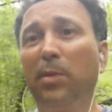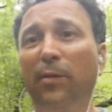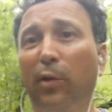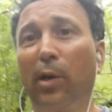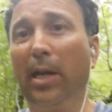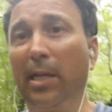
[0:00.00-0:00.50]
me
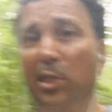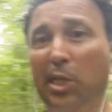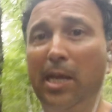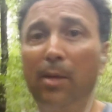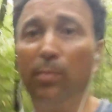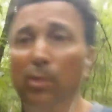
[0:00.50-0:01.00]
for an
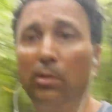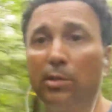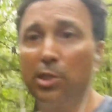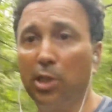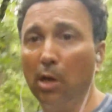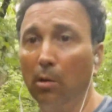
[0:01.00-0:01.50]
example,
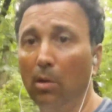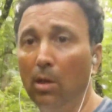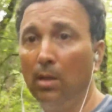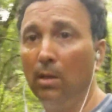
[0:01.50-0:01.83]
so